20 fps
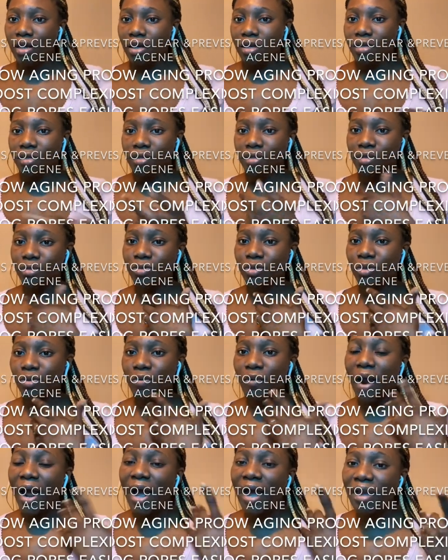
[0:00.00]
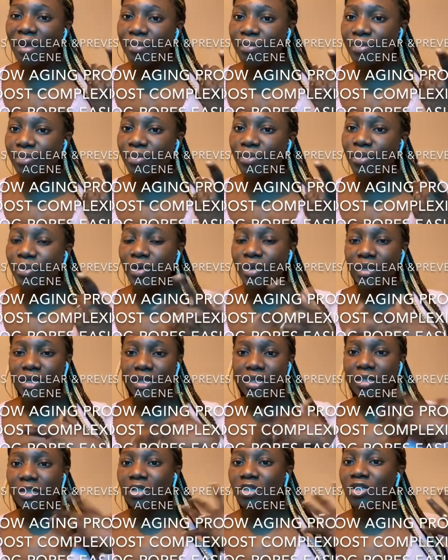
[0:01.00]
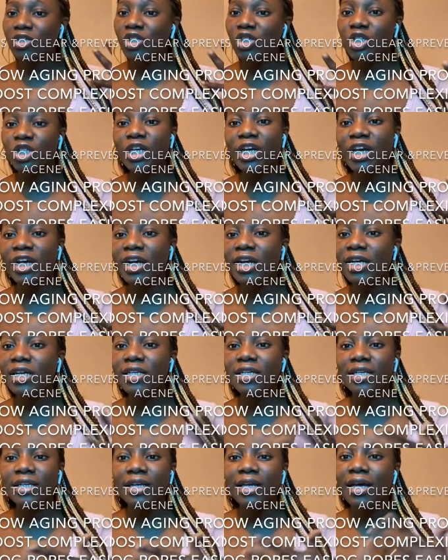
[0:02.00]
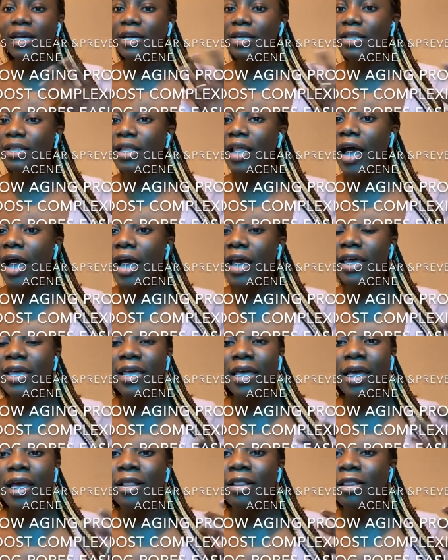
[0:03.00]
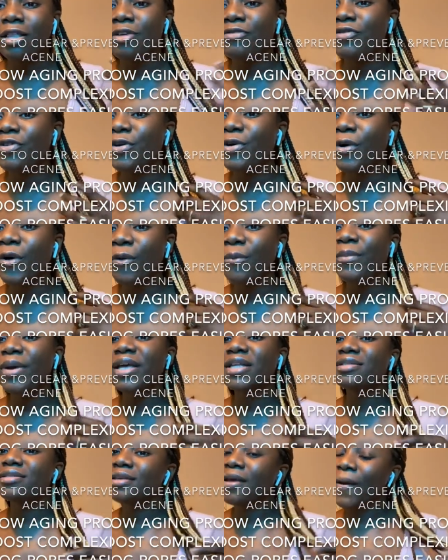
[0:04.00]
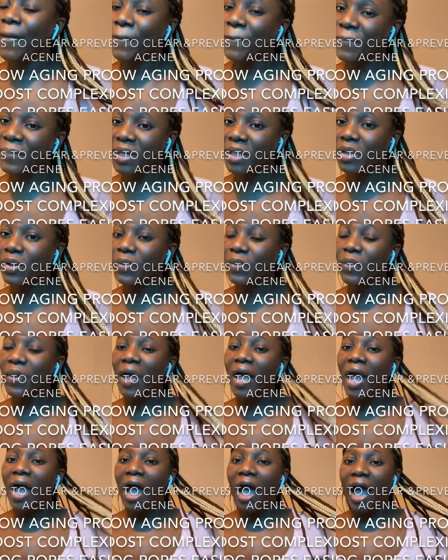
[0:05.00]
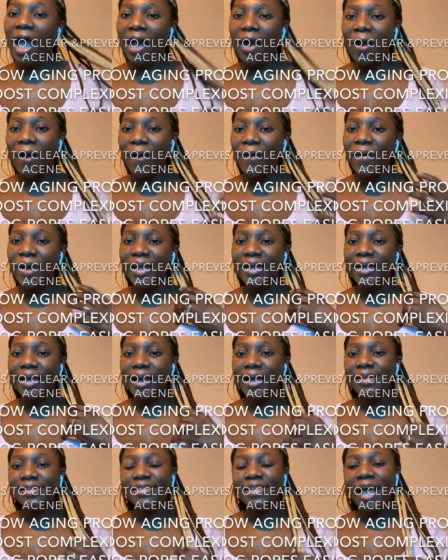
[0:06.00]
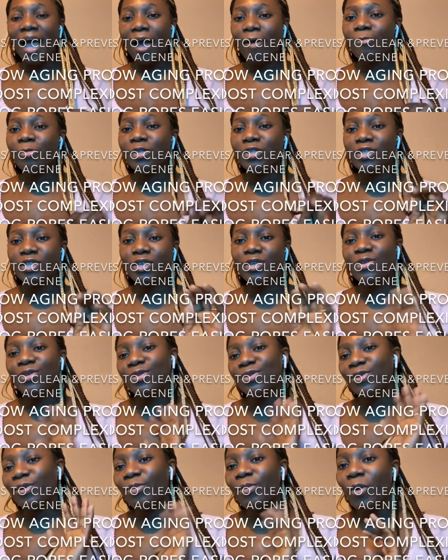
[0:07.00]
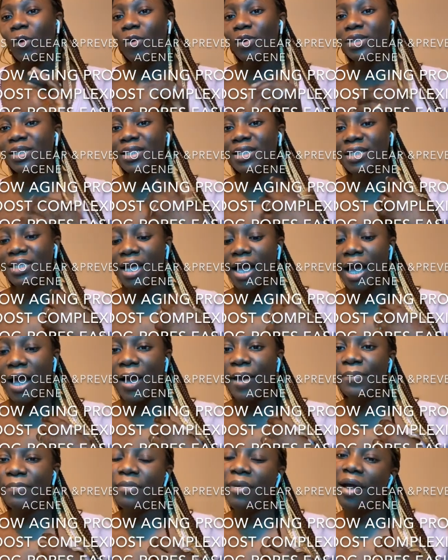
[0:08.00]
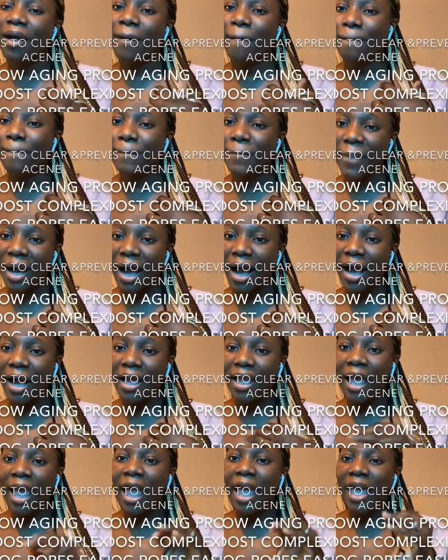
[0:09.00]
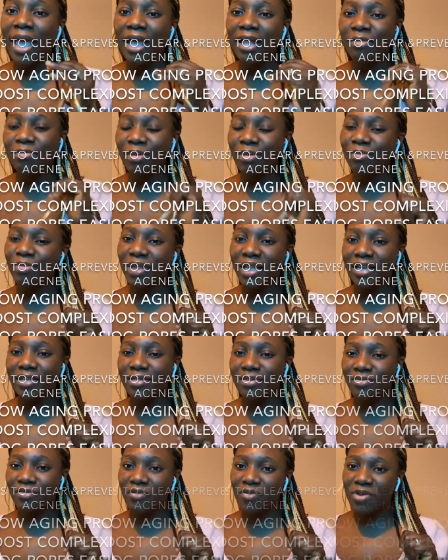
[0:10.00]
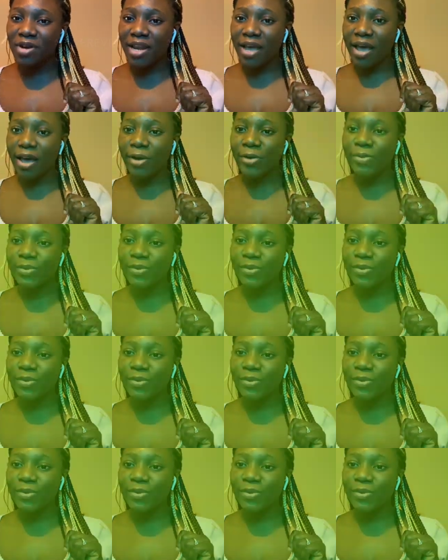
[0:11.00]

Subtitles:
subscribe, share, like, and leave your comments below. All right guys, I will see you some other time. Bye and be blessed for now.